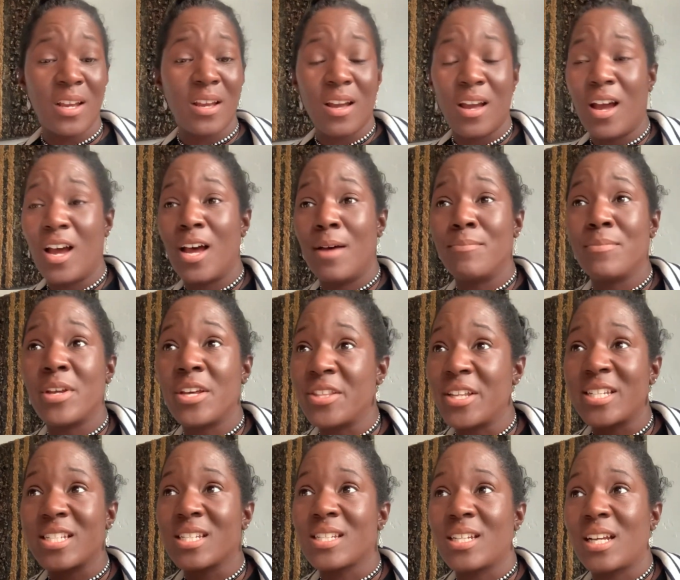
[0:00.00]
And
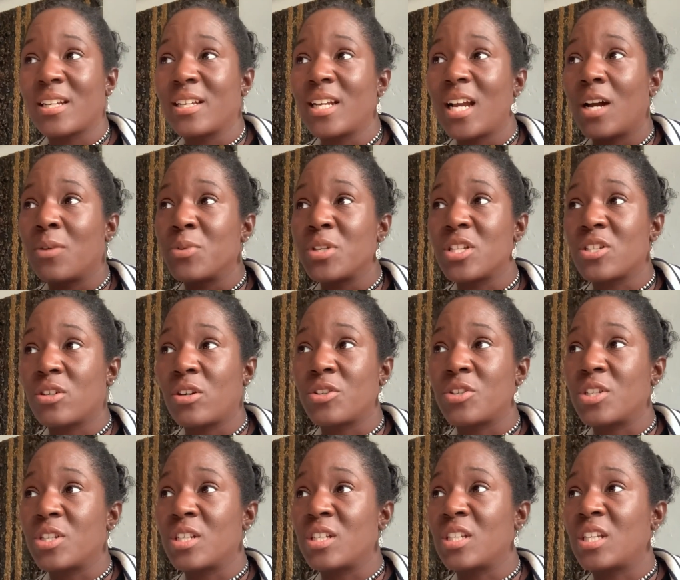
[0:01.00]
that's exactly how we
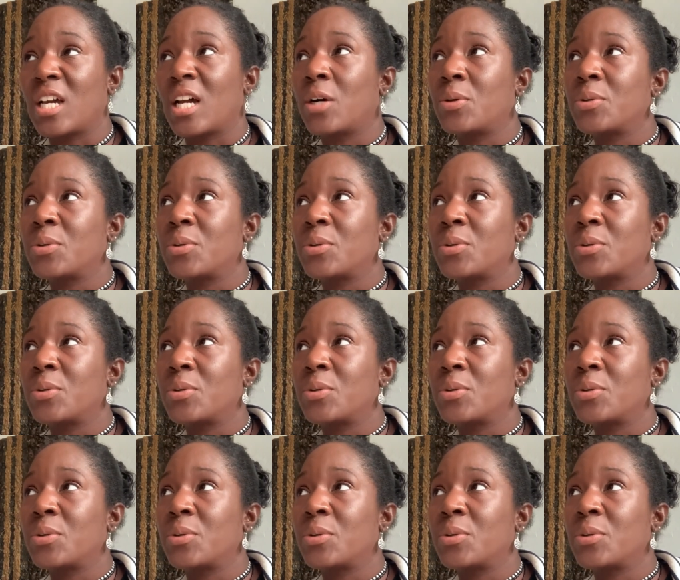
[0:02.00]
started. And now